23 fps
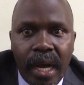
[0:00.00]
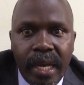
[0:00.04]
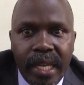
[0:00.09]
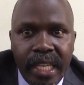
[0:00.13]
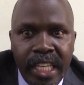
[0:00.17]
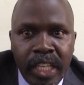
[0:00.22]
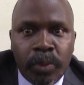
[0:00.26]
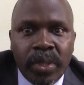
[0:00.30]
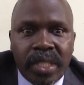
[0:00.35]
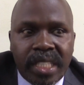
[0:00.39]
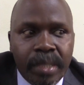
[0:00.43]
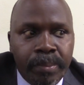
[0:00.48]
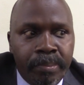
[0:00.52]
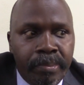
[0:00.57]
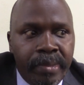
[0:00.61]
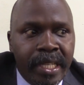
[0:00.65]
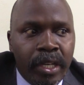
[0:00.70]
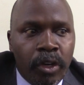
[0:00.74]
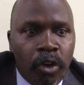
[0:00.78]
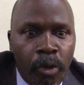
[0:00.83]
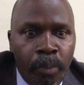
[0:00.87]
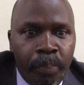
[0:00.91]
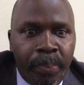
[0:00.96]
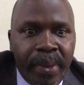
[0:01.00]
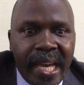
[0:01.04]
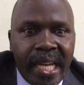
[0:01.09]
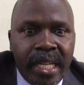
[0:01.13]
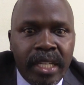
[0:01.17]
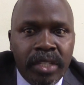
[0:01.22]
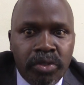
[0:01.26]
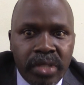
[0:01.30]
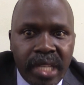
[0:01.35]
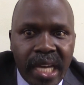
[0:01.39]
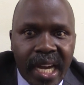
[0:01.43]
equitably
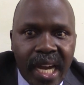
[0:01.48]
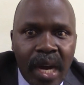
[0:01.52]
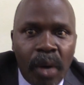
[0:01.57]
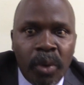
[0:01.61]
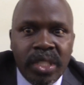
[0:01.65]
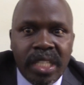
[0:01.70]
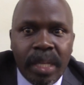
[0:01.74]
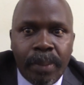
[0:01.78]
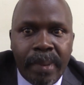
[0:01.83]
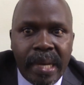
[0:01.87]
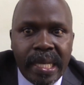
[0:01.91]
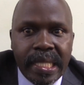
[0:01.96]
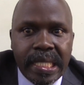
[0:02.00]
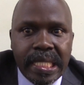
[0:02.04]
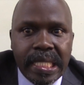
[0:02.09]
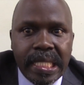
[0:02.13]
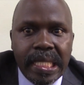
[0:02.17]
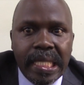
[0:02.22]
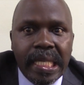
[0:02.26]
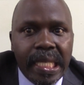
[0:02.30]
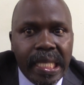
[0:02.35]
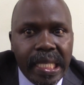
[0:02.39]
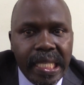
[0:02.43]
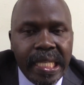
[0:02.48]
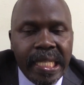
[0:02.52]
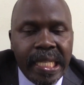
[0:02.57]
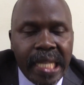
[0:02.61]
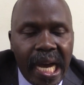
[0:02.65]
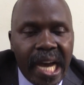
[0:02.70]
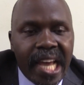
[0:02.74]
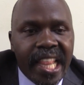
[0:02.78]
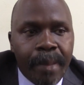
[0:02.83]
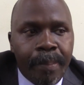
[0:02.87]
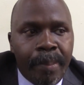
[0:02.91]
compared to their counterparts
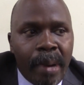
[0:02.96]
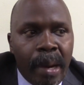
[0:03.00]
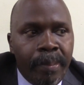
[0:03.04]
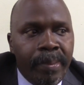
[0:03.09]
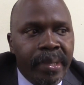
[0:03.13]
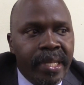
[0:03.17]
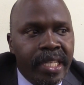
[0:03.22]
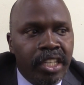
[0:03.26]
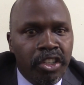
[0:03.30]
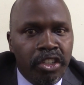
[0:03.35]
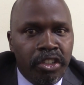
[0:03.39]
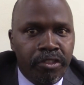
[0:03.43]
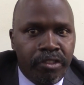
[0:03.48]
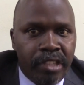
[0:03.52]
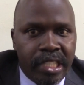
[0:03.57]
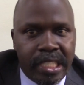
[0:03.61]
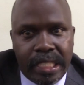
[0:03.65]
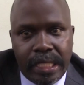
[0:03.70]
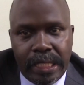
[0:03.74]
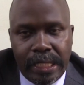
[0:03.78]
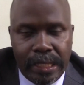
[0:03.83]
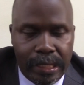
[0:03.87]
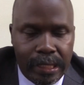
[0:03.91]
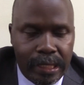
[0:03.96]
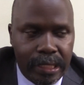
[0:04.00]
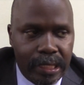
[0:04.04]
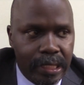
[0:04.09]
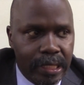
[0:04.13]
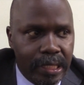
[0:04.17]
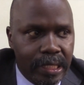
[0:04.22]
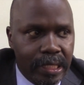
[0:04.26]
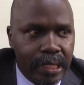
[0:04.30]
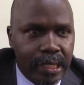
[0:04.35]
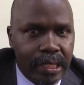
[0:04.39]
in other public universities.
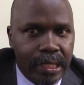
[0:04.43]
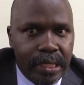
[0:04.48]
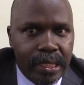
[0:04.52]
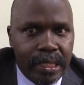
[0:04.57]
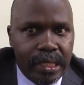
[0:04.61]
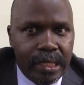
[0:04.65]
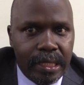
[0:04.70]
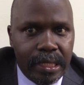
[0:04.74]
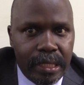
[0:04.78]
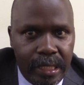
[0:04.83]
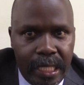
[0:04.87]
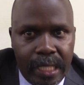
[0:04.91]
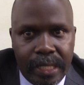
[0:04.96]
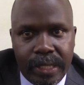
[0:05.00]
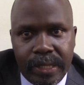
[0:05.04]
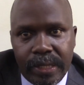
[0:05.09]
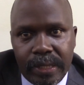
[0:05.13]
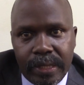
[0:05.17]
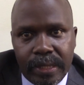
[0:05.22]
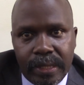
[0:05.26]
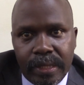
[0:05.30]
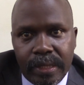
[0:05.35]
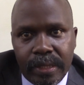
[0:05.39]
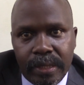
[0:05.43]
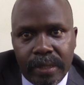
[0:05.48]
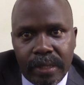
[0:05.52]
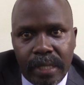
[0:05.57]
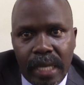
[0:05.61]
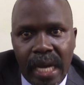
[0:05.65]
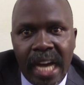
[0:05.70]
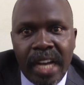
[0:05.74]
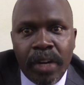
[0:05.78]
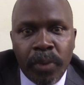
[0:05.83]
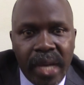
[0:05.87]
Yes.
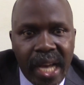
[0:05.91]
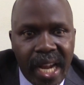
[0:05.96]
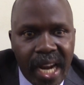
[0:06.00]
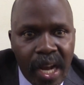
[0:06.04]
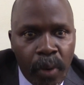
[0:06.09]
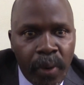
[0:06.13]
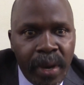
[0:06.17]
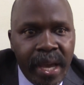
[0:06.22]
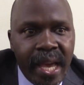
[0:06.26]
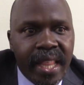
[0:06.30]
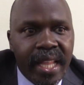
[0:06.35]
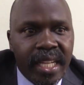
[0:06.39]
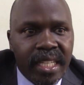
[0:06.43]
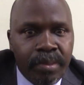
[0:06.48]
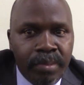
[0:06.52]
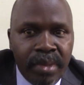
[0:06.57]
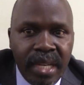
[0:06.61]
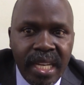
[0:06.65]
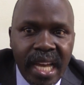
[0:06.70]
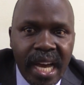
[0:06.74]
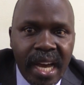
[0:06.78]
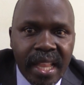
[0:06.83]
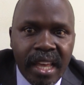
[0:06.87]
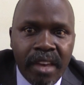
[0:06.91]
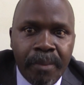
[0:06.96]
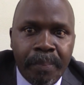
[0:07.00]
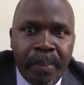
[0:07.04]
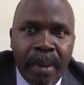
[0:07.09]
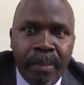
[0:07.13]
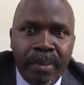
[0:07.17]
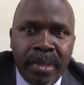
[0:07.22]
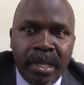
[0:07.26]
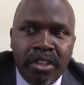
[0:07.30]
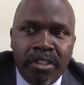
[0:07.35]
And we are aware that many other
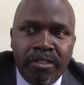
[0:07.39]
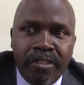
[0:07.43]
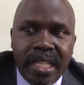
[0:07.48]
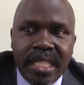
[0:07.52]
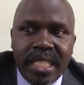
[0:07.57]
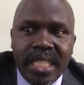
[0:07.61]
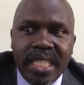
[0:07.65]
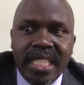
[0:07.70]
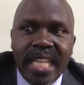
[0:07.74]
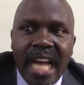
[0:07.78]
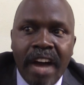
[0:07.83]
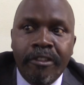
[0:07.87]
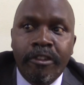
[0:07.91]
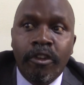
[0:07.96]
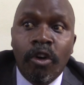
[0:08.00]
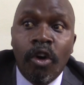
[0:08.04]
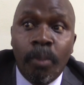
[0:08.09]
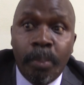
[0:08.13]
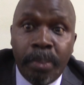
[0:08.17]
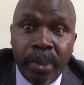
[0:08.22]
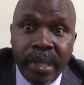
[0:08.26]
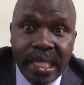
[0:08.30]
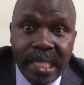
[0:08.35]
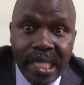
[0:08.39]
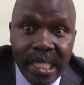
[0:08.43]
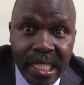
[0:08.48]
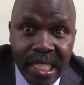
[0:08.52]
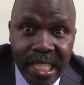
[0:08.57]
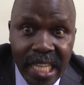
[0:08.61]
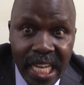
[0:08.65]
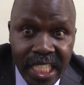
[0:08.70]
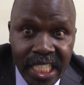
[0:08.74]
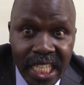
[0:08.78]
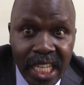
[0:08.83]
public universities have completed
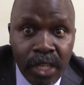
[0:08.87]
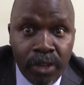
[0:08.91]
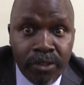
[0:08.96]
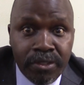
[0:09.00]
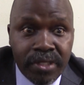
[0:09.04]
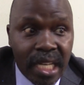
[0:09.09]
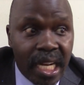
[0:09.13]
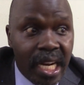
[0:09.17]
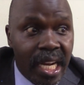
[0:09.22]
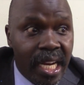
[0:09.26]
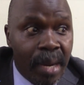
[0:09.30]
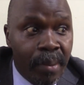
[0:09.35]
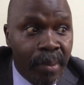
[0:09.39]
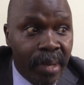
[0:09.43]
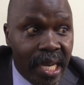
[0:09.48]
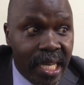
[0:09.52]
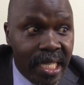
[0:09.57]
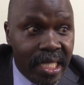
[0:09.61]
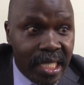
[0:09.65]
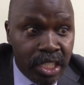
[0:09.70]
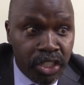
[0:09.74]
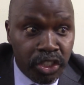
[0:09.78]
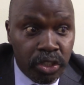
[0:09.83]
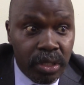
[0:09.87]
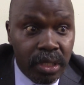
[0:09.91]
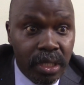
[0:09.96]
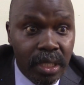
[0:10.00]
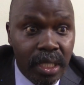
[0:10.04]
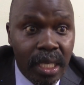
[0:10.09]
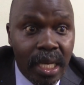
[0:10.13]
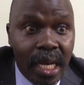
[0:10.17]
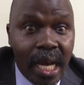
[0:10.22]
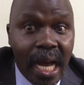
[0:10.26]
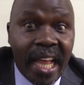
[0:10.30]
their journey of salary harmonization,
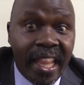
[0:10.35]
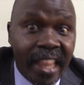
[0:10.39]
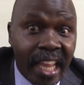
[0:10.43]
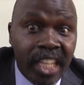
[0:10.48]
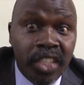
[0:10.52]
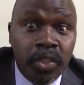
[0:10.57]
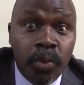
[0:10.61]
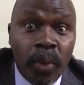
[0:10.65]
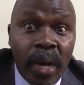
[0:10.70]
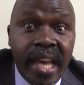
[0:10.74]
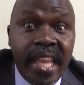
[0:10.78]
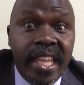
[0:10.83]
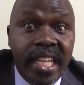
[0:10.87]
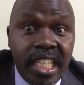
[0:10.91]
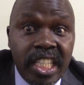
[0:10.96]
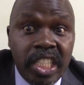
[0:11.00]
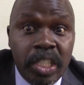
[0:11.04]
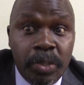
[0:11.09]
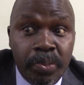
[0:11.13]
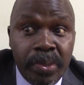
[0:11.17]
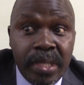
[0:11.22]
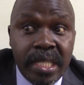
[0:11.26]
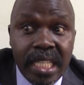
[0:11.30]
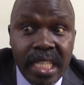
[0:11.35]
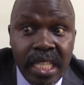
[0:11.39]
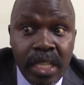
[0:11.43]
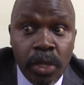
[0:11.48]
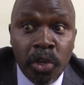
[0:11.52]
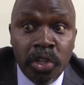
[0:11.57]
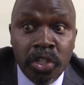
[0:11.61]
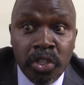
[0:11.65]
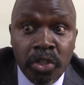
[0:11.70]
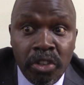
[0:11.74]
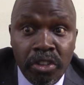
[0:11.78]
and that's why there is peace in
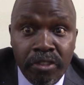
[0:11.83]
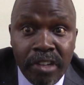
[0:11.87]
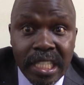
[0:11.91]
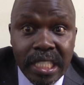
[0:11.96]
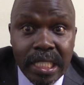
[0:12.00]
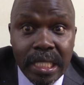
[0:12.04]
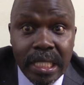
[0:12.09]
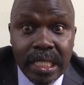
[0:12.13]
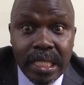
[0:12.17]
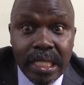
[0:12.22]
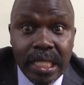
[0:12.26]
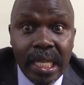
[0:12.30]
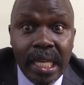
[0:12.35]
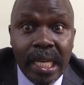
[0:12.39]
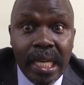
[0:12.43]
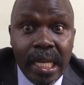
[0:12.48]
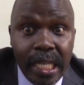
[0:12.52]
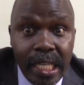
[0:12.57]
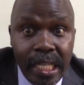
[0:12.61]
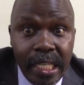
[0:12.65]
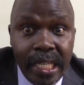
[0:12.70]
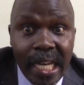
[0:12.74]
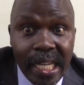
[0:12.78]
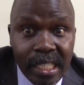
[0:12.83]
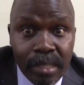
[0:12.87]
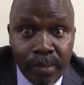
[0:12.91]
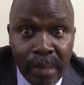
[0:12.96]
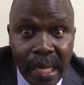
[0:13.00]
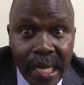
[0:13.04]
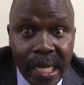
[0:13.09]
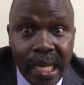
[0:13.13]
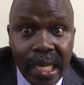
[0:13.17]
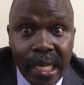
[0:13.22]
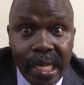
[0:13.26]
those universities. Here at
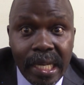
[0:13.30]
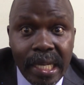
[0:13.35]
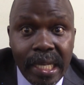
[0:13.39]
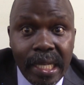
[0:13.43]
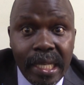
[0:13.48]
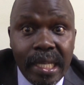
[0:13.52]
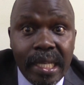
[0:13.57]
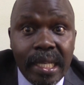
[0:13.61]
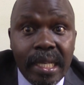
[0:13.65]
Makerere,